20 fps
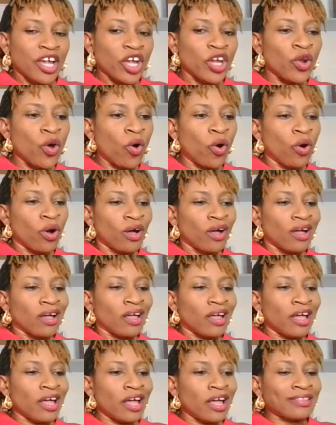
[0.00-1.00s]
You know,
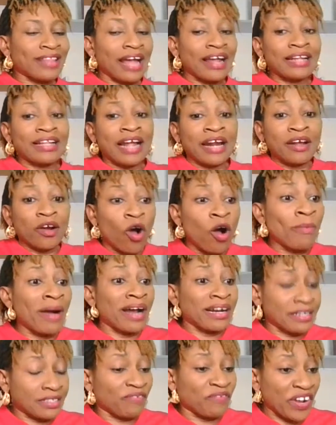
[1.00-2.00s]
Daniel
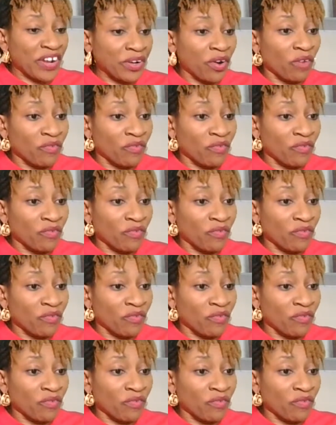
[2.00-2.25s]
Coleman is the father